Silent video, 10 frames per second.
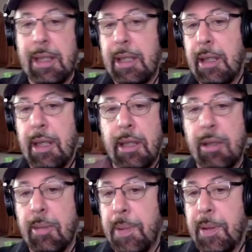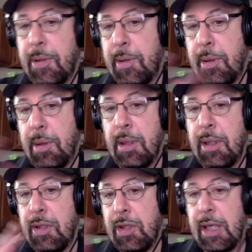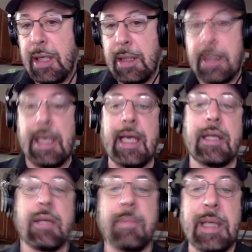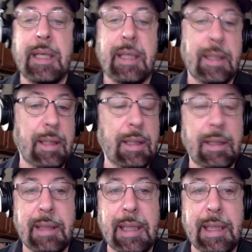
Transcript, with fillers: that another person said at the meeting